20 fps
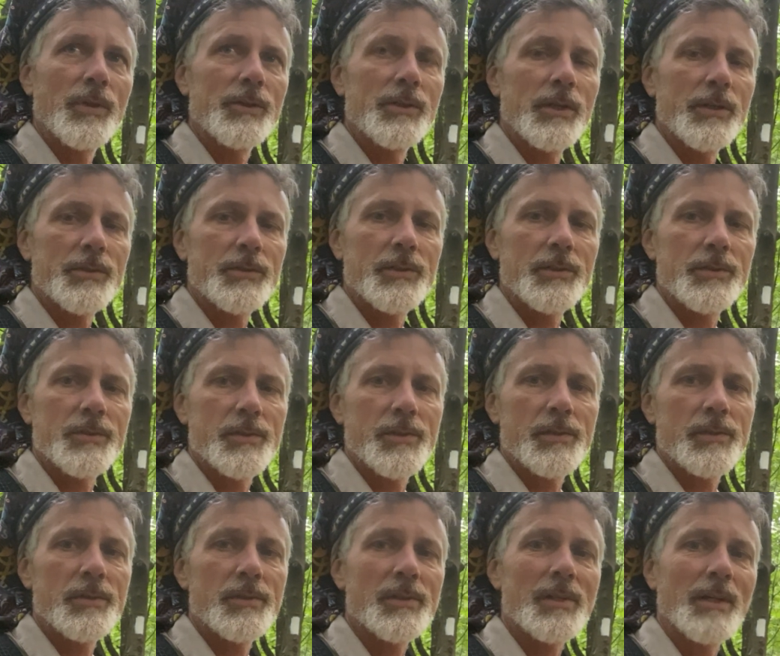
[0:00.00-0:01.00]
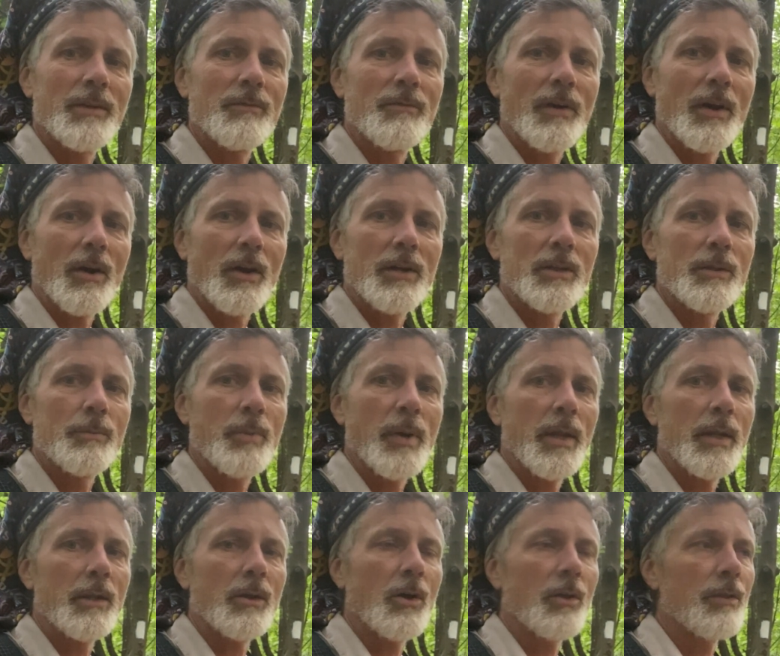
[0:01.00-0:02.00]
distances can vary
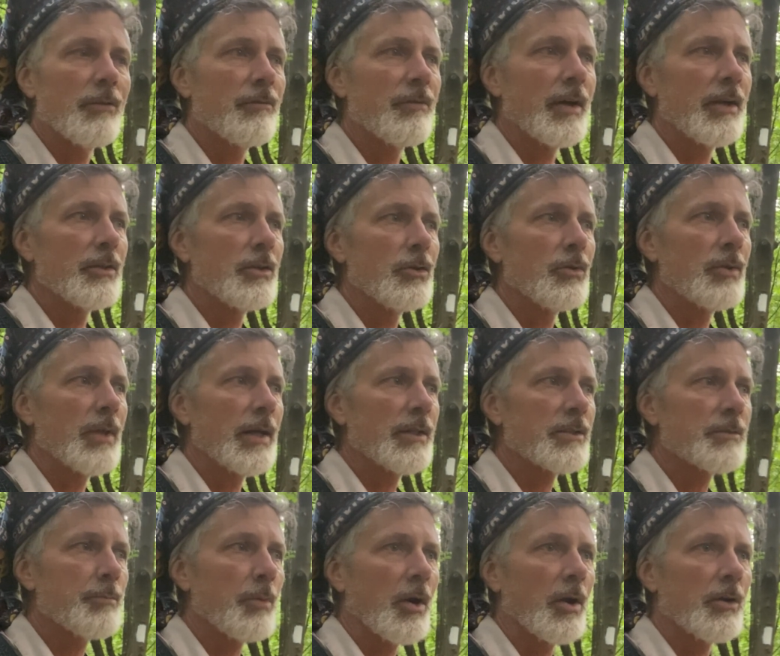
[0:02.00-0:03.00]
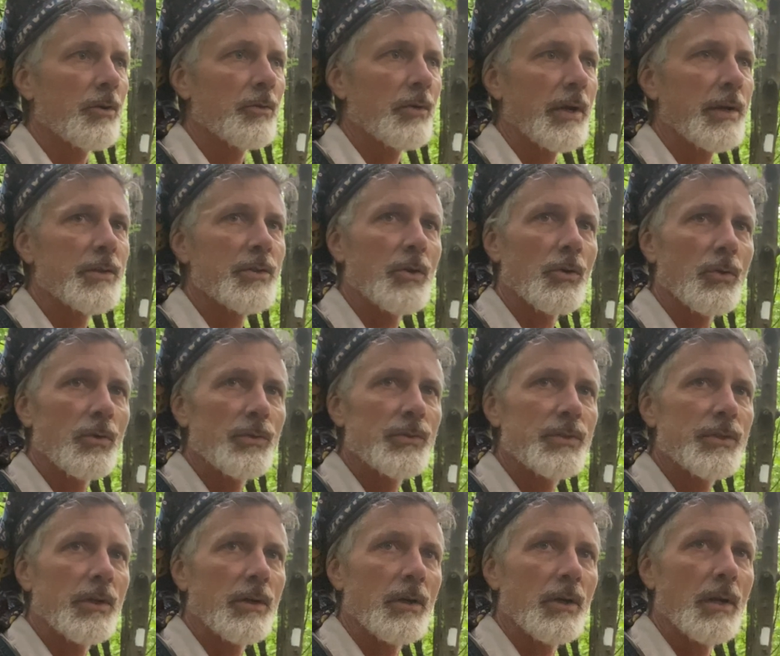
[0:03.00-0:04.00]
depending on the venue that Spartan race holds
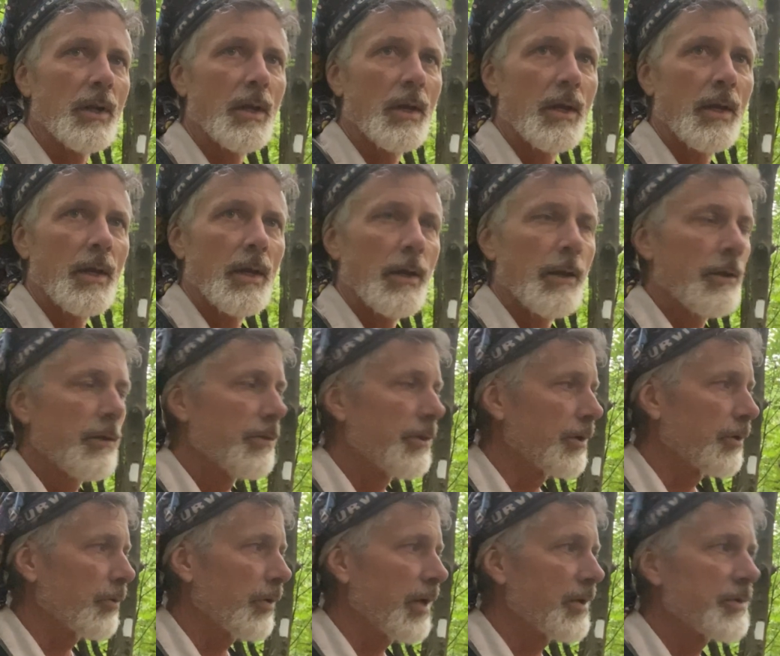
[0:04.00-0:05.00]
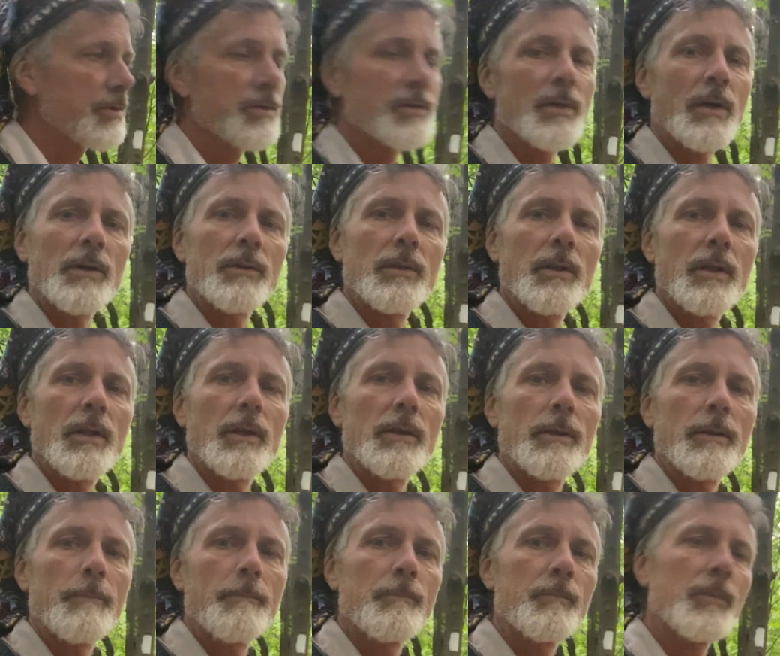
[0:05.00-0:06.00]
their races.
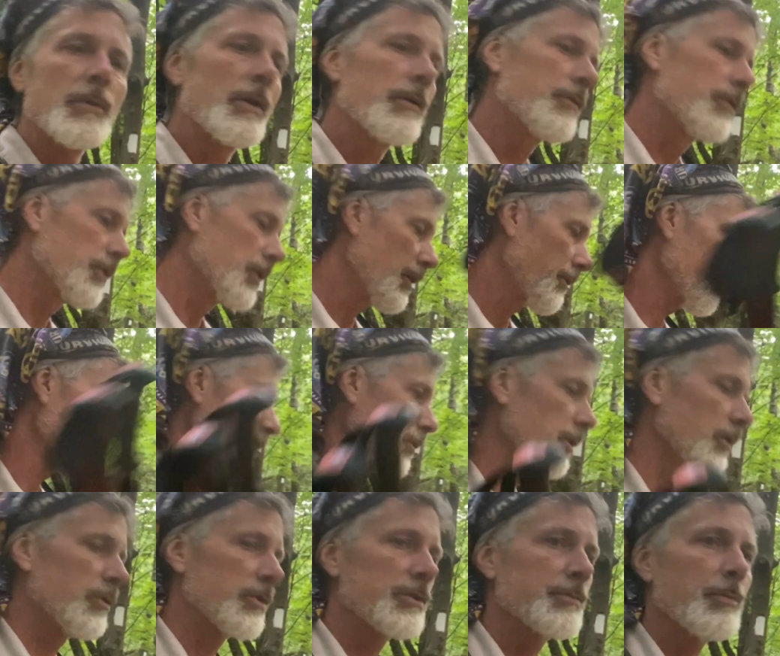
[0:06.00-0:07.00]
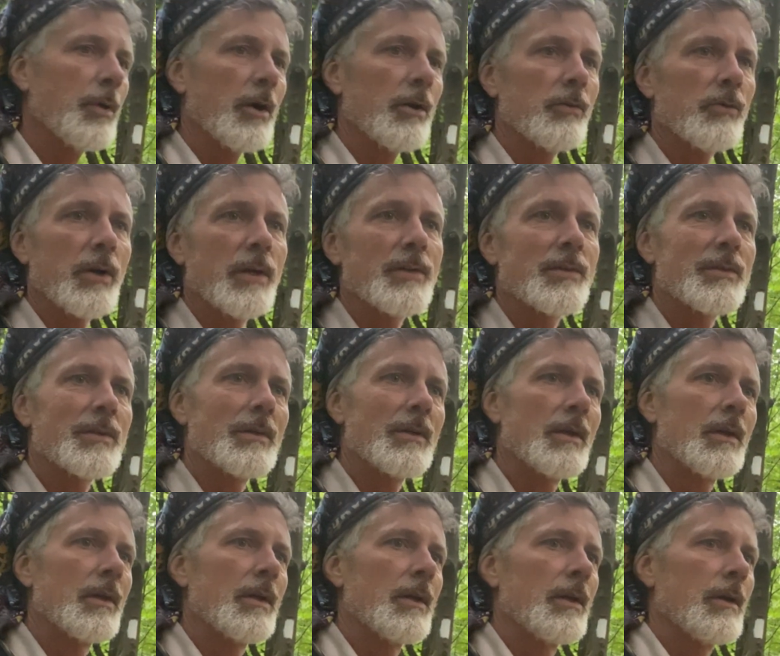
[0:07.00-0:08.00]
And if you're not familiar with Spartan race,
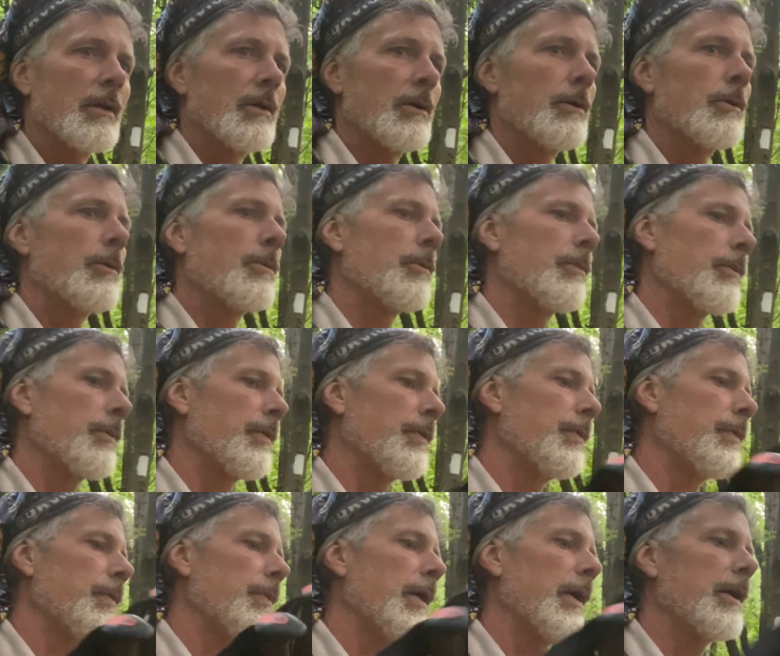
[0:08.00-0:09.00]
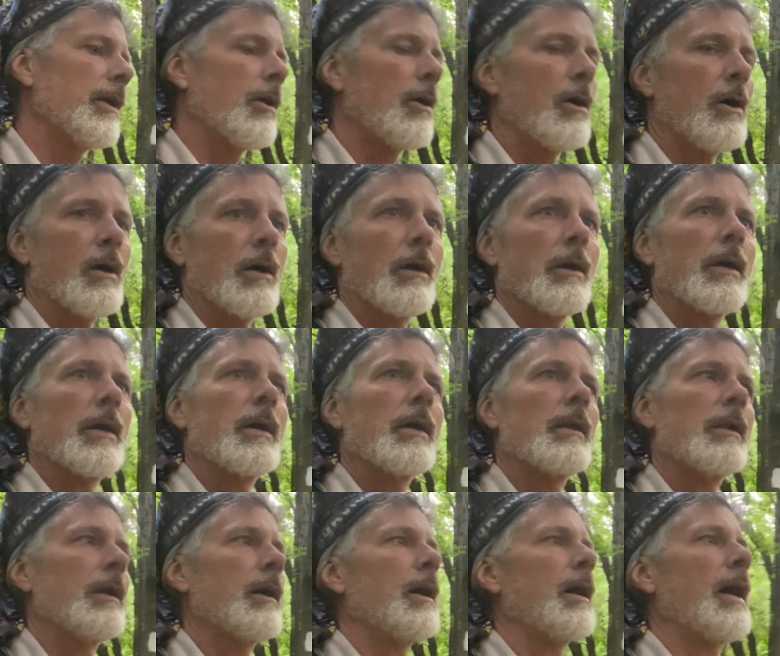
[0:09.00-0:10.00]
they are
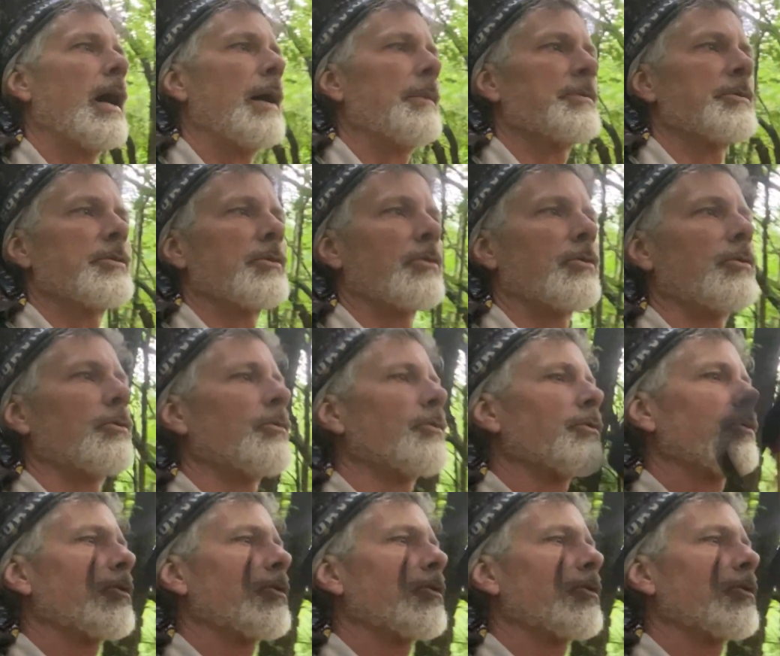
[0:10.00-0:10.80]
an obstacle